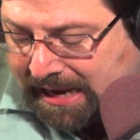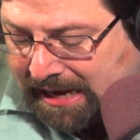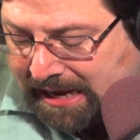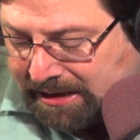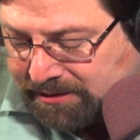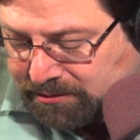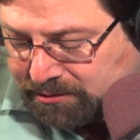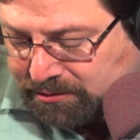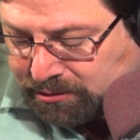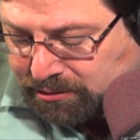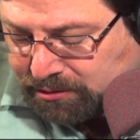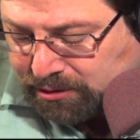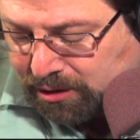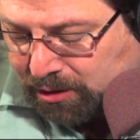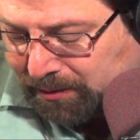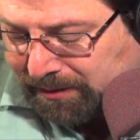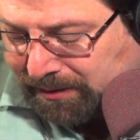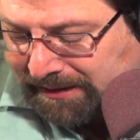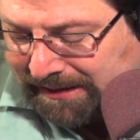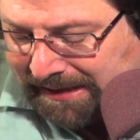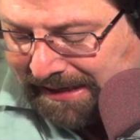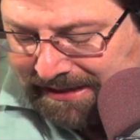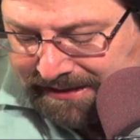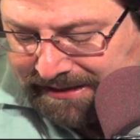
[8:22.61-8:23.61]
and they're
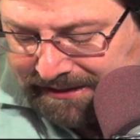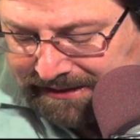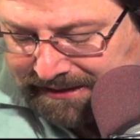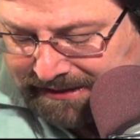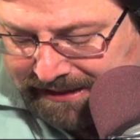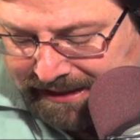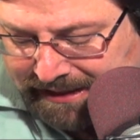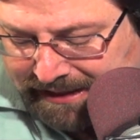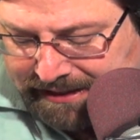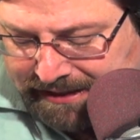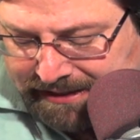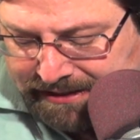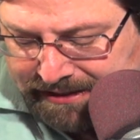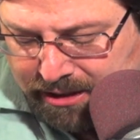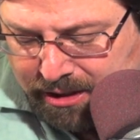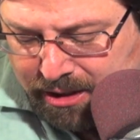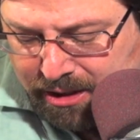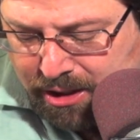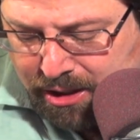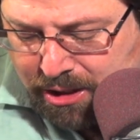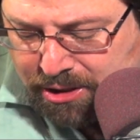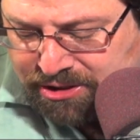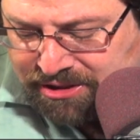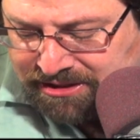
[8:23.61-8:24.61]
going, and again,
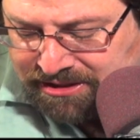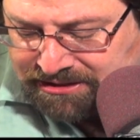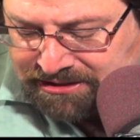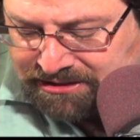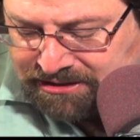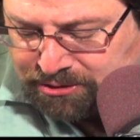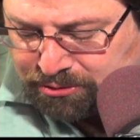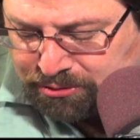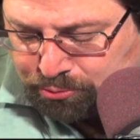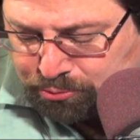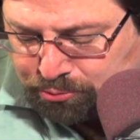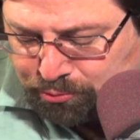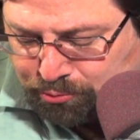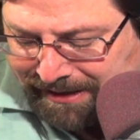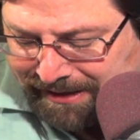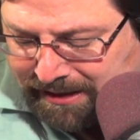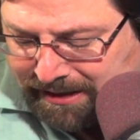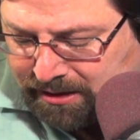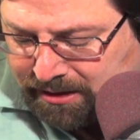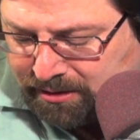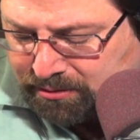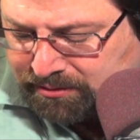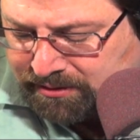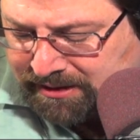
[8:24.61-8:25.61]
this is
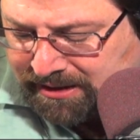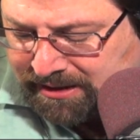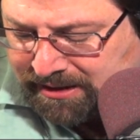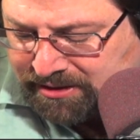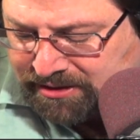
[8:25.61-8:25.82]
around